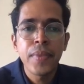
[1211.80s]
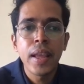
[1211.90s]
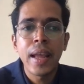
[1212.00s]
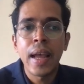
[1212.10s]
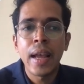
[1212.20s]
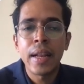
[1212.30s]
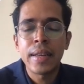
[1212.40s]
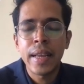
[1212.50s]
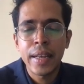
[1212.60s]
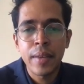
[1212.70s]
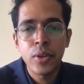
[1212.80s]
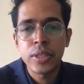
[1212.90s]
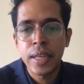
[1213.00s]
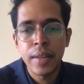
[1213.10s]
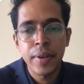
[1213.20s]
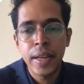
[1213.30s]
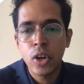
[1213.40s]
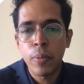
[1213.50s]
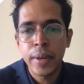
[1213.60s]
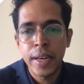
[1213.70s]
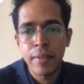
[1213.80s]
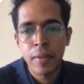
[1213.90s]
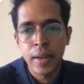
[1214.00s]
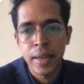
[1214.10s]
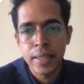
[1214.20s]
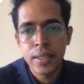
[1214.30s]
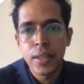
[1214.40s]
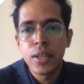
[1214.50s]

and can give you significant competitive advantage.